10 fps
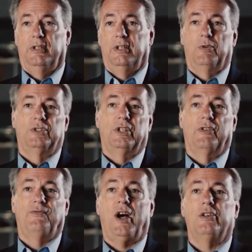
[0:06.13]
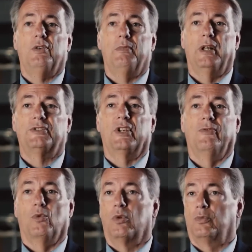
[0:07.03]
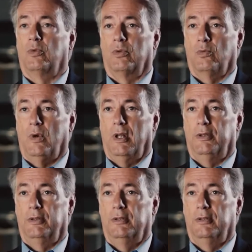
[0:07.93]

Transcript: It was in the final months of World War I.